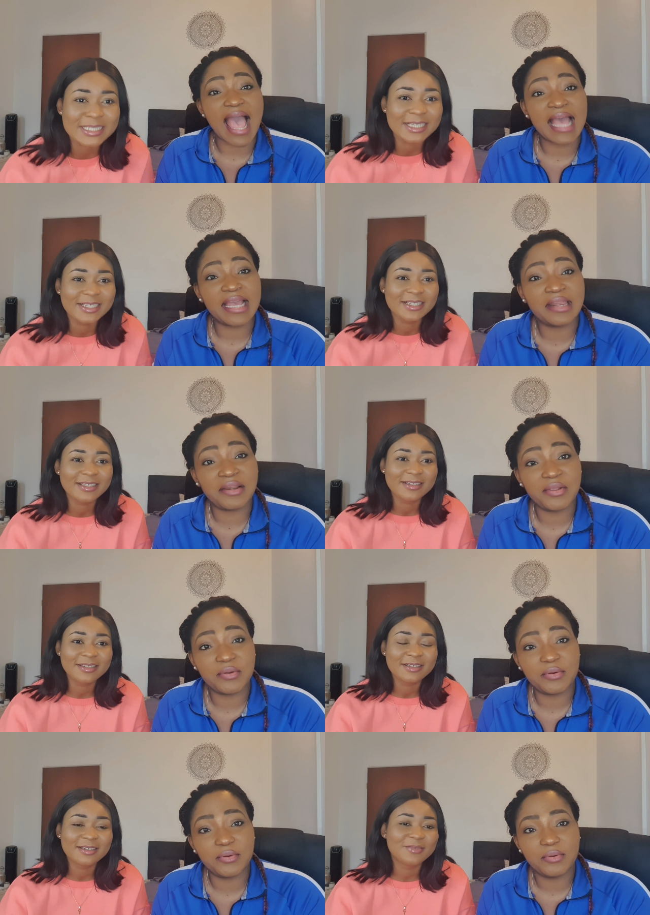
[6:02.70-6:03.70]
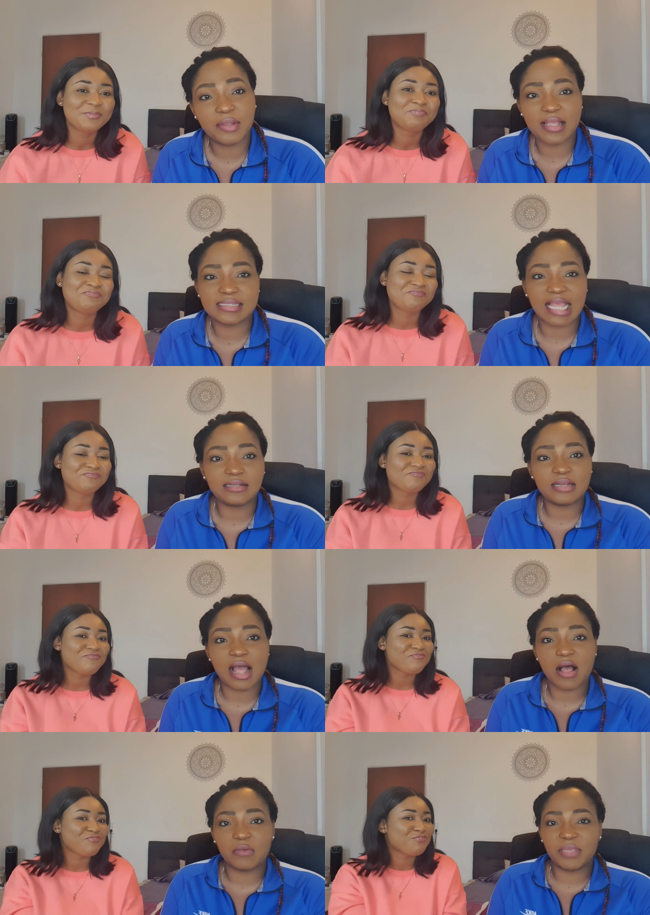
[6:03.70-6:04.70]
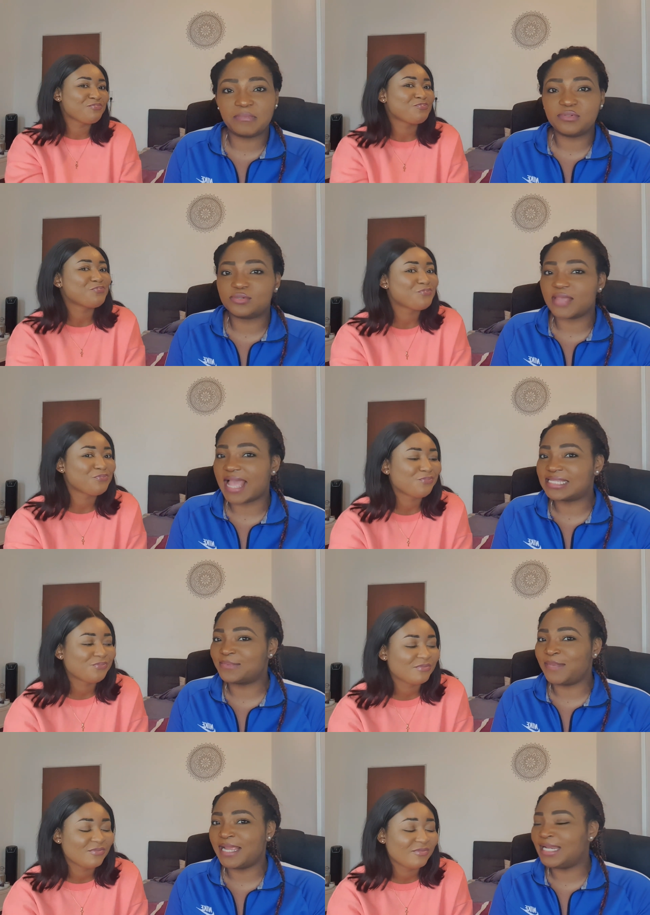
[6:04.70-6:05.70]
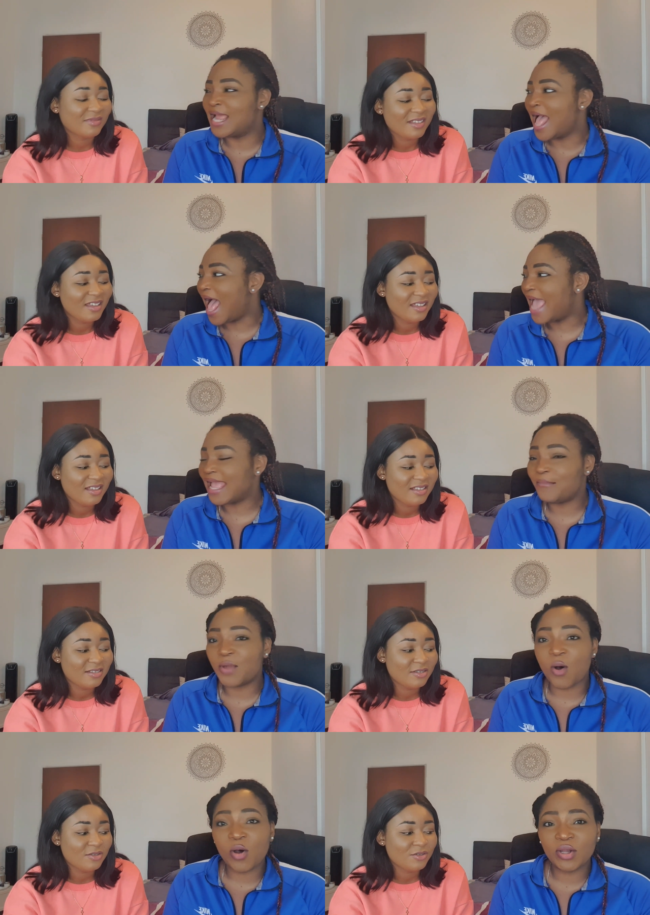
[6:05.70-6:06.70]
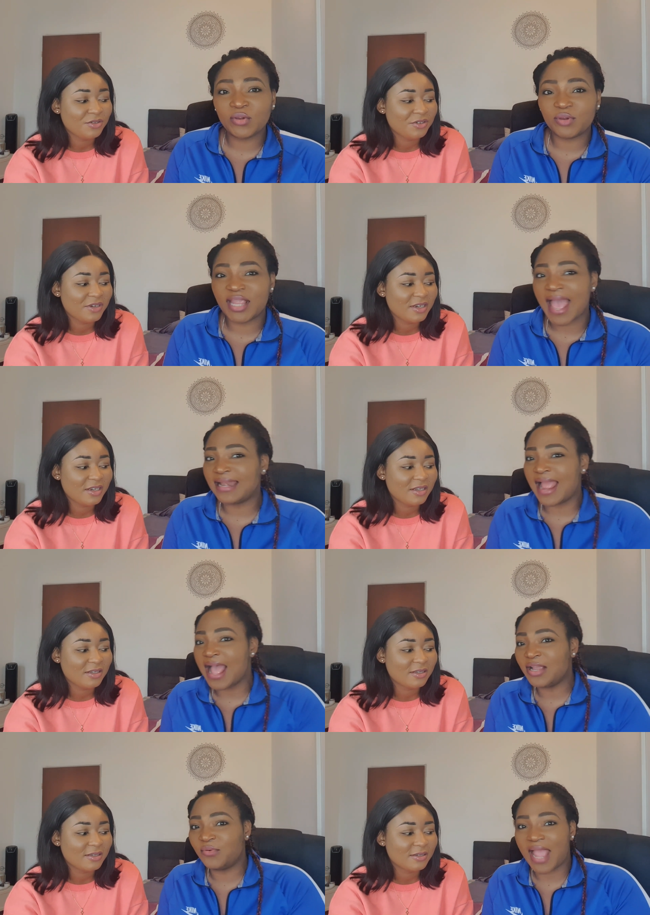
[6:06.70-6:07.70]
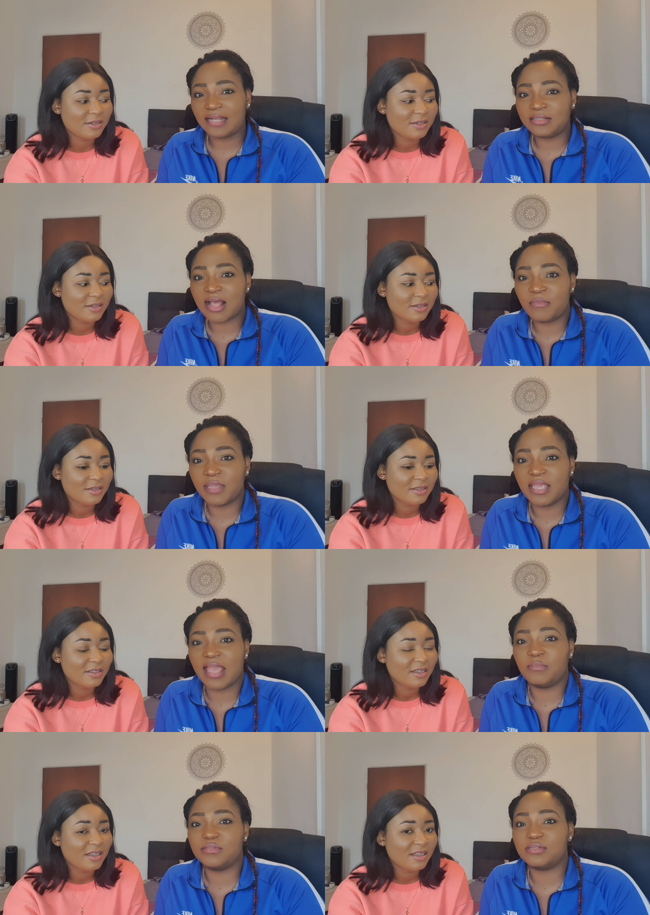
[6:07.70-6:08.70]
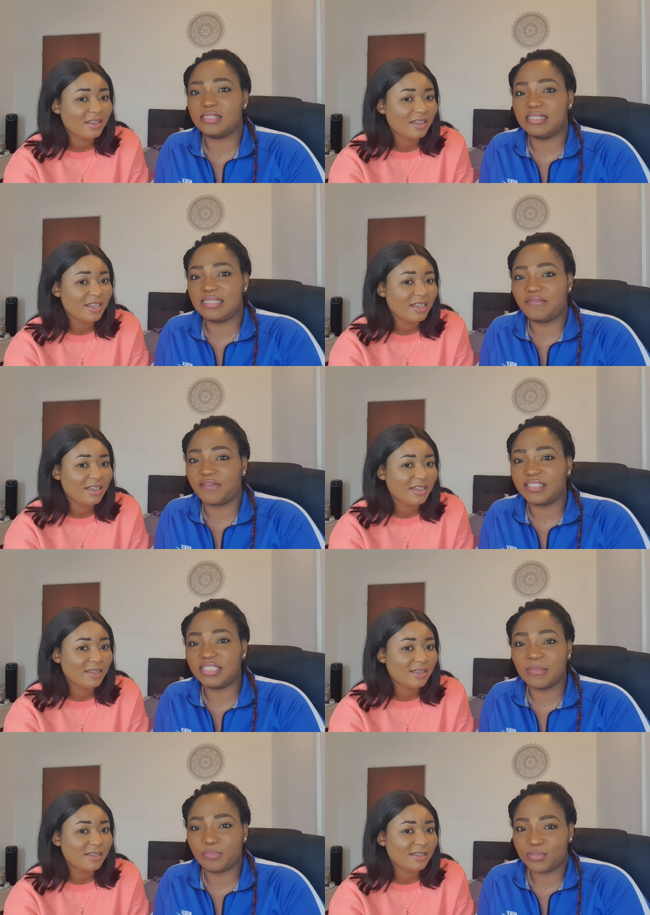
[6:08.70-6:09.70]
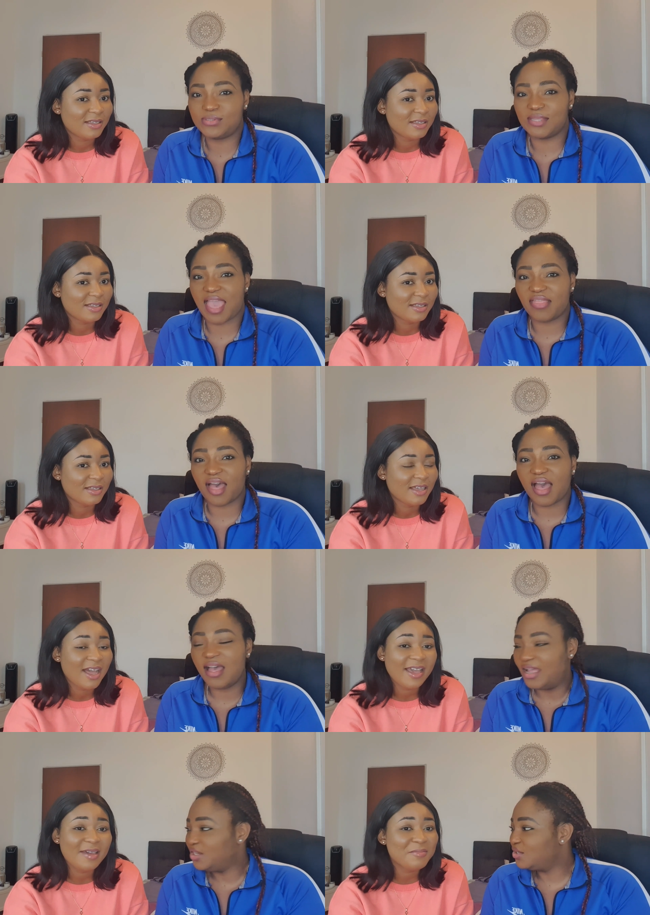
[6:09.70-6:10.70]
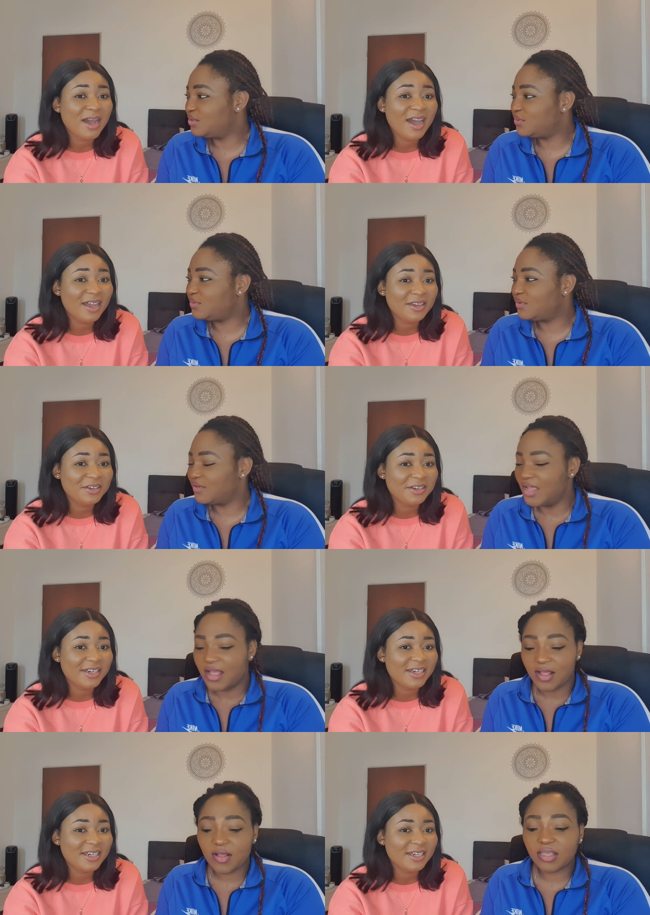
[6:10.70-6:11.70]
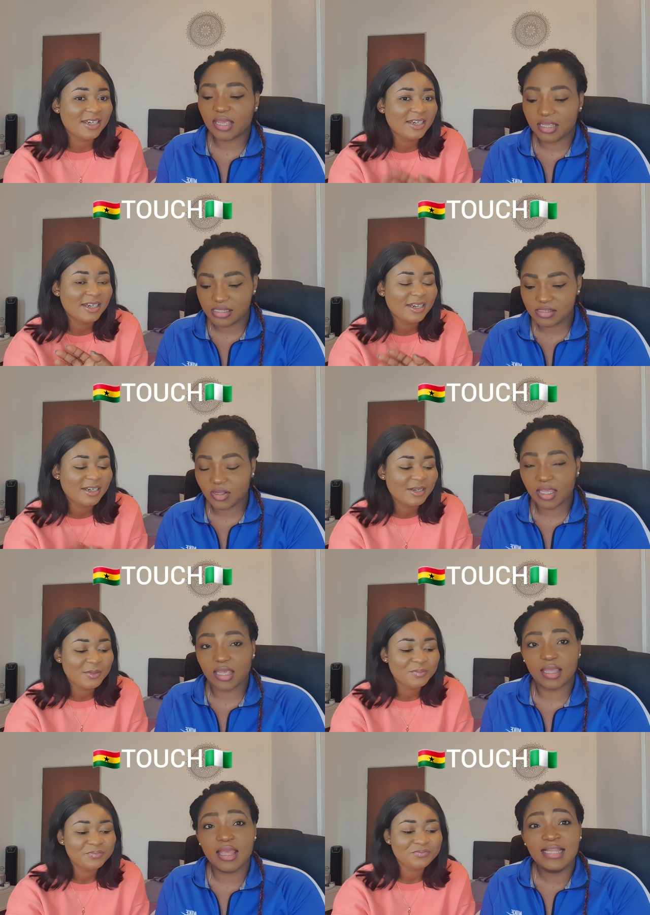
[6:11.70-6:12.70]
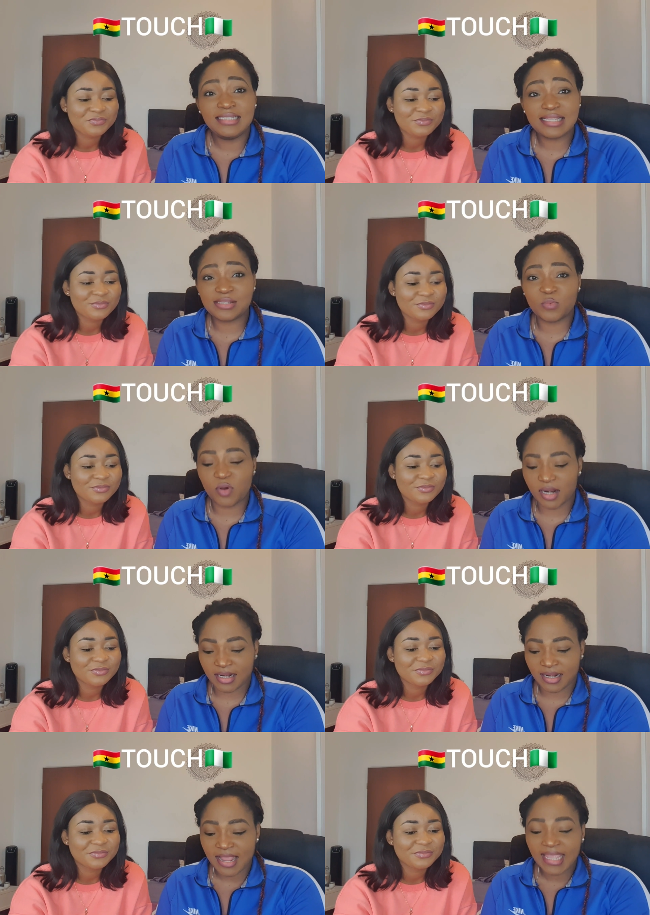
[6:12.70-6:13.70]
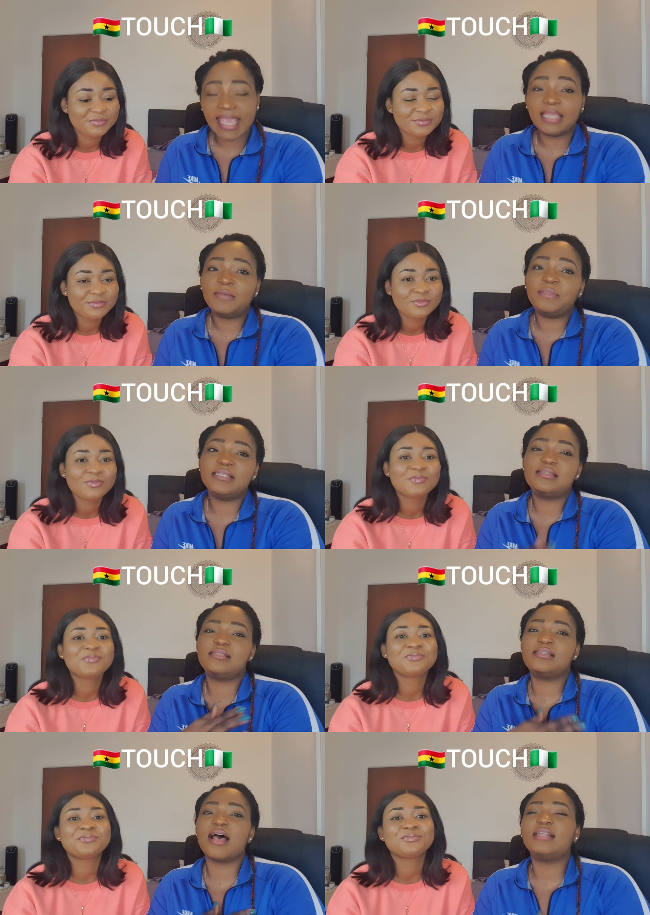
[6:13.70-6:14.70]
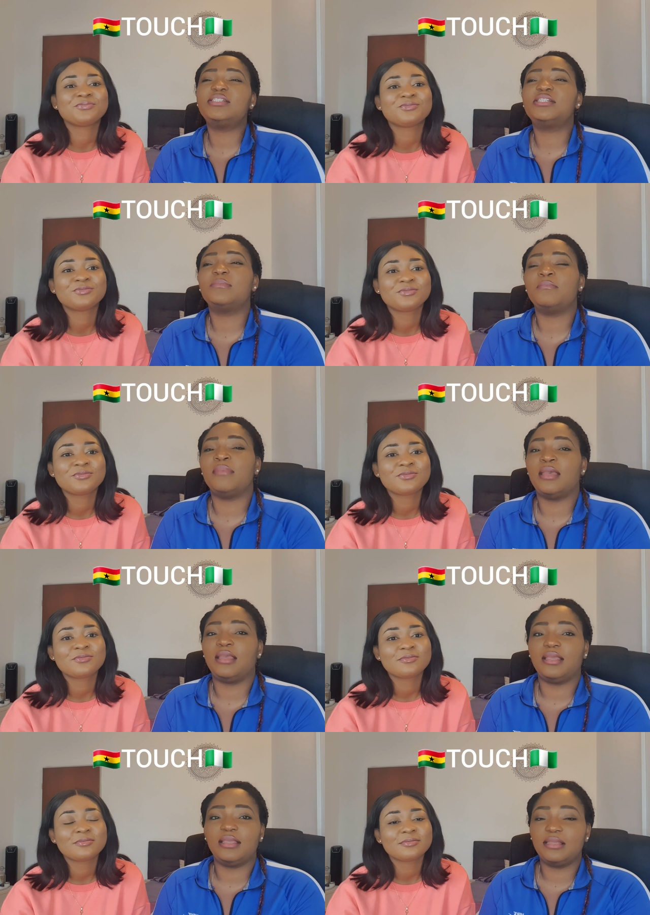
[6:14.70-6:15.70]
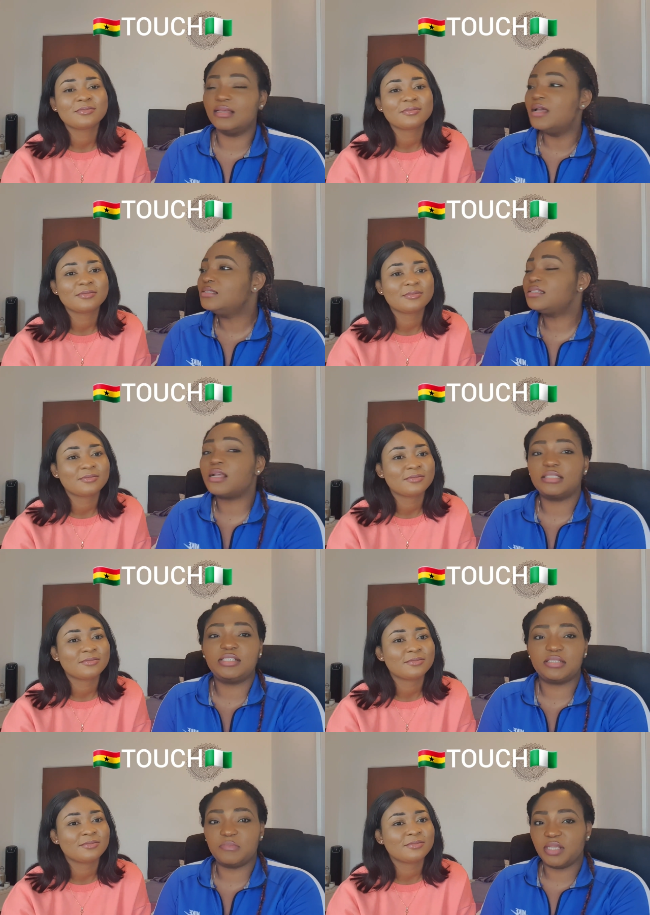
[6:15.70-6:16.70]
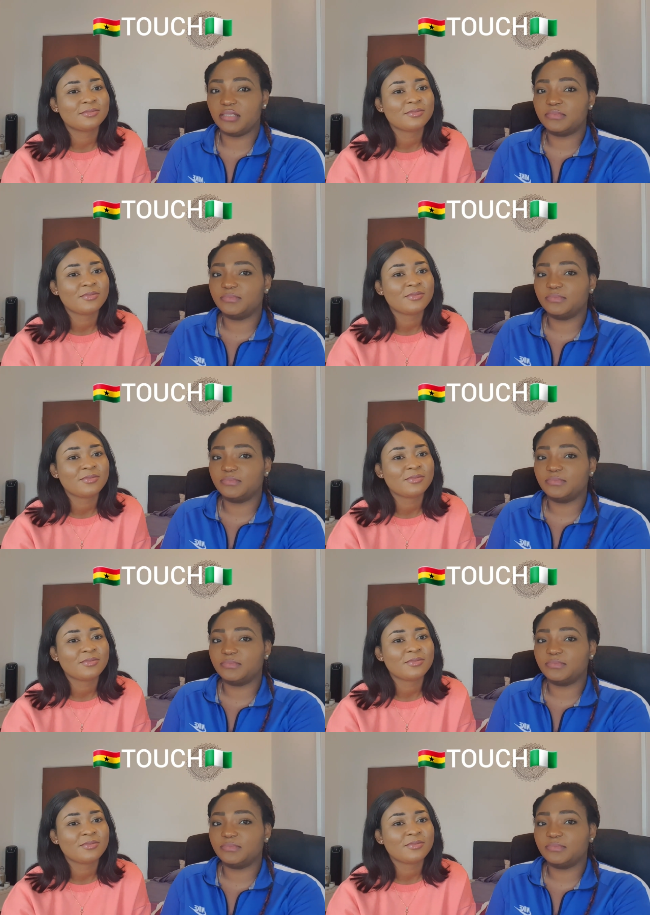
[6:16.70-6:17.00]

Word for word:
Speaker 1: angry oh because i don't know how i'll be able to explain i am hungry and angry i don't know how i'll be able to differentiate both together you know hungry. okay it's okay this one can you please touch me touch me